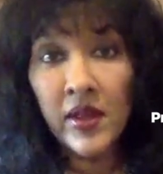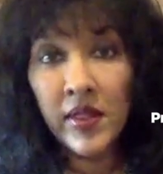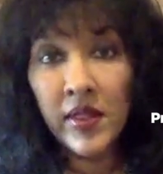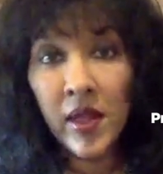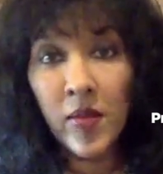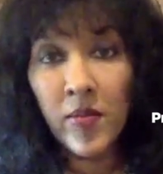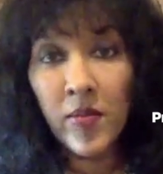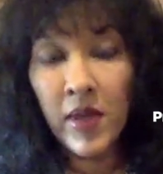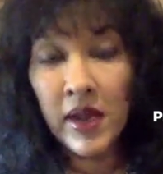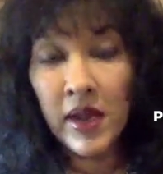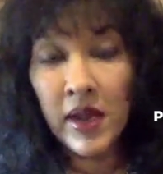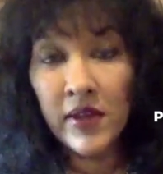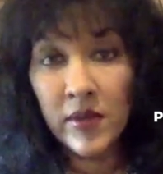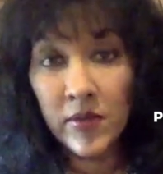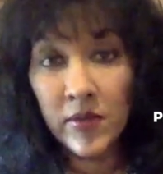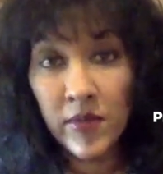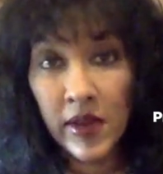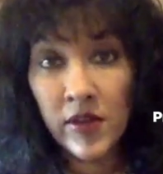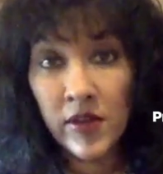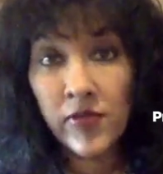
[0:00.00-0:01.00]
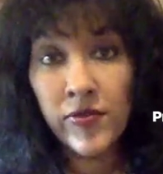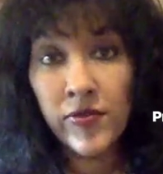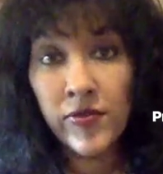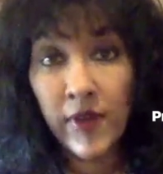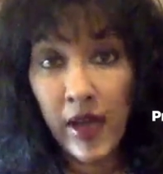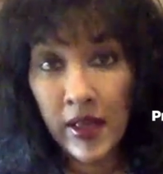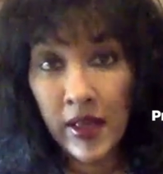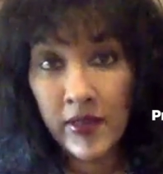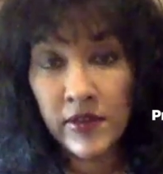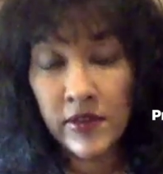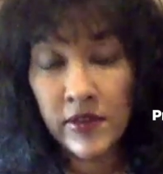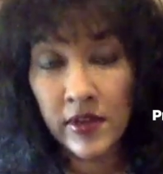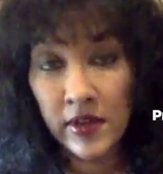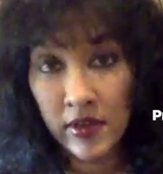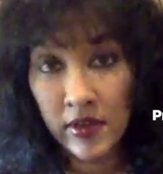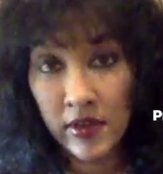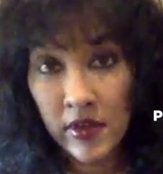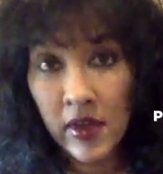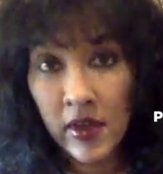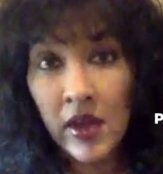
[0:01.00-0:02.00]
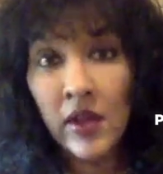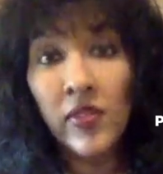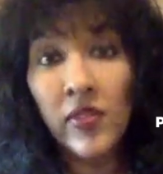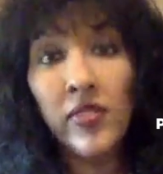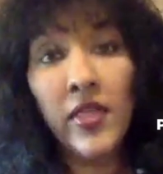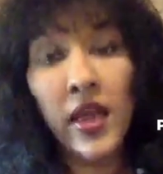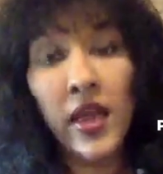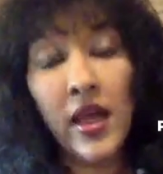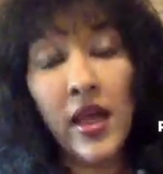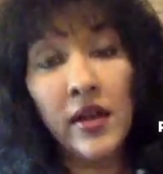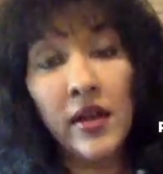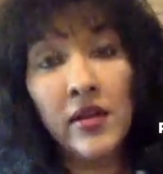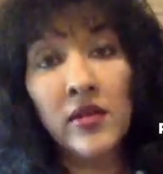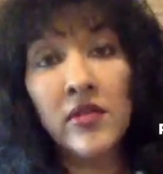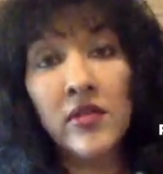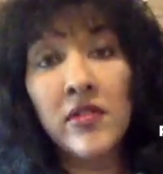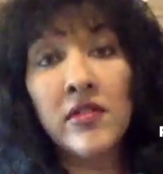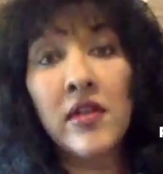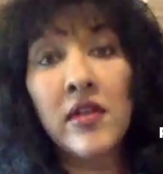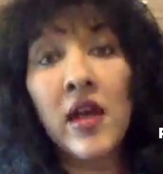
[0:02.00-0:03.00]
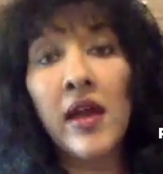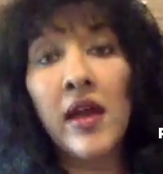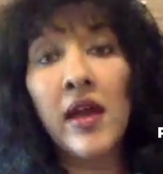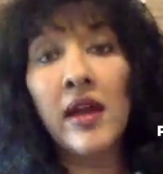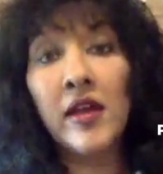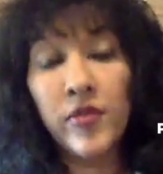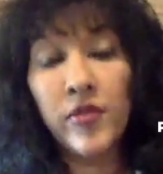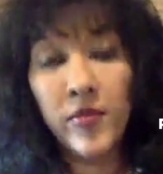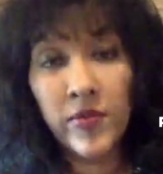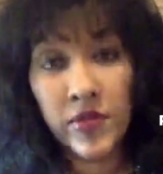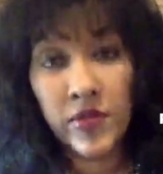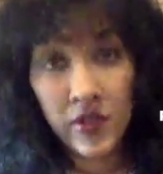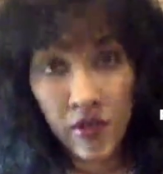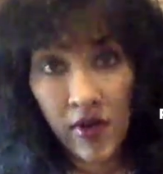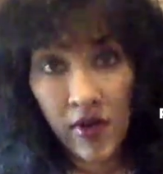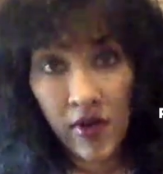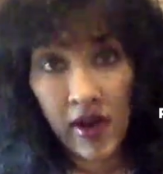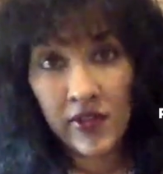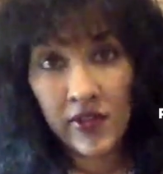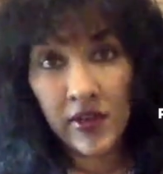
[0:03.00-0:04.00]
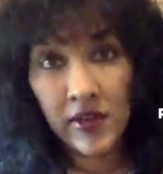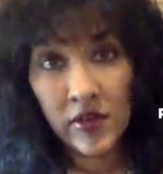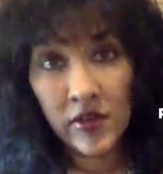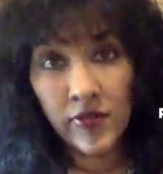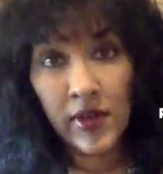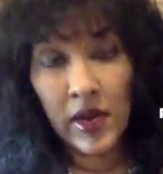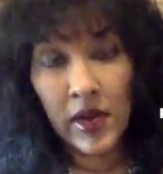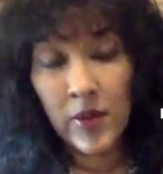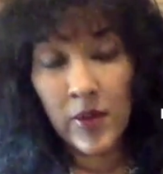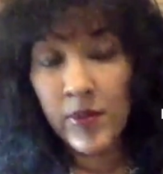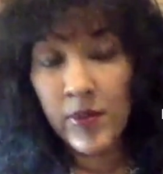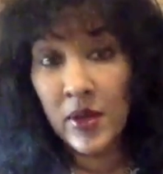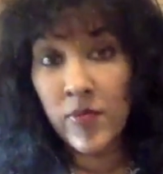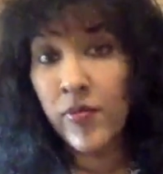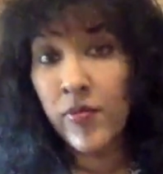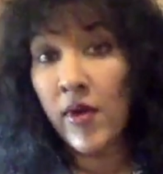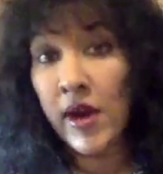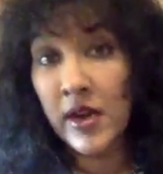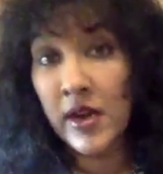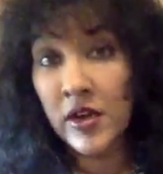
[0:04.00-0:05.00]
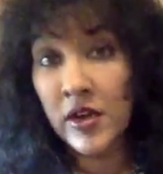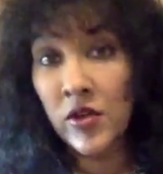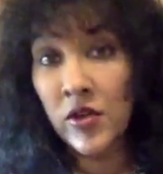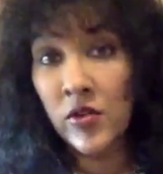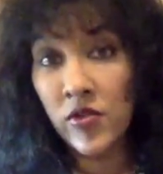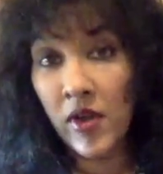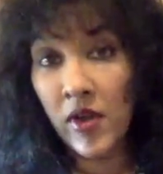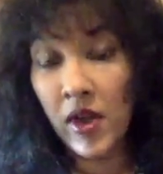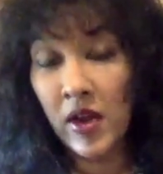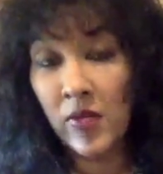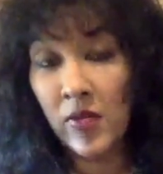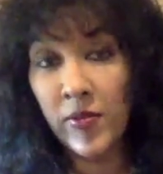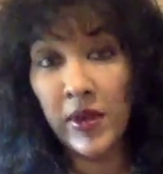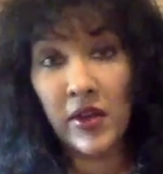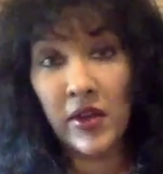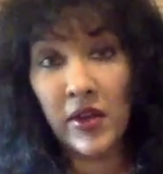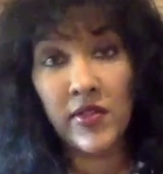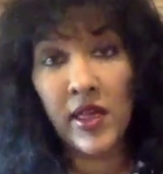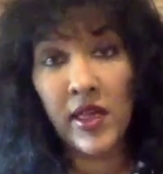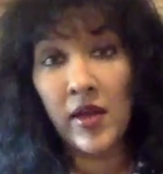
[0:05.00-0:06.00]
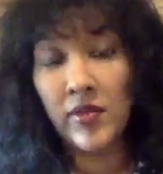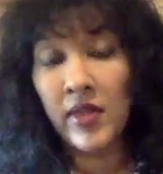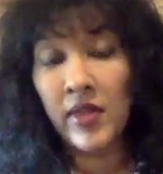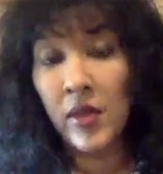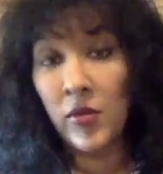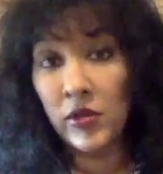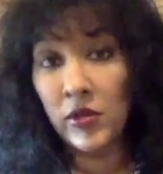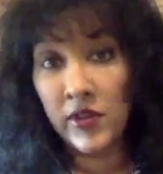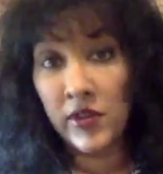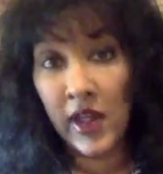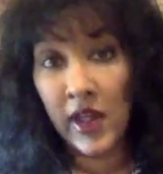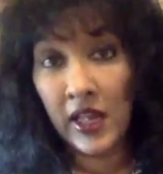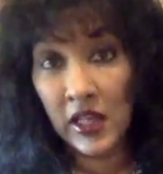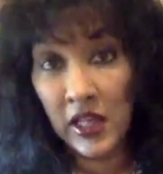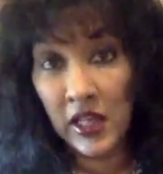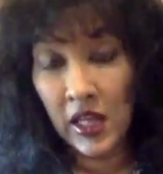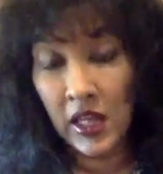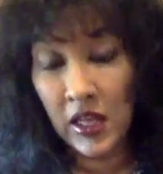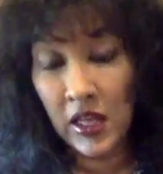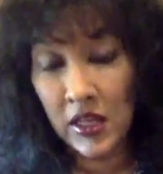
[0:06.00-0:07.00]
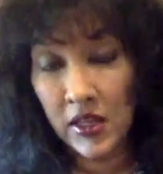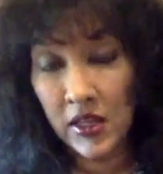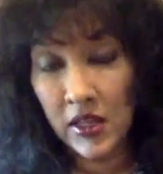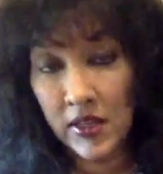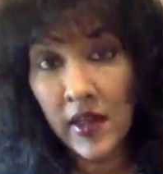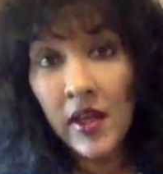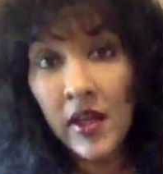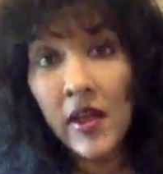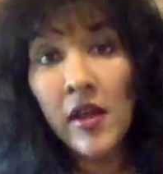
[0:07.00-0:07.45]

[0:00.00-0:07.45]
That makes it much faster than starting from scratch and developing a brand new drug, because that will take years.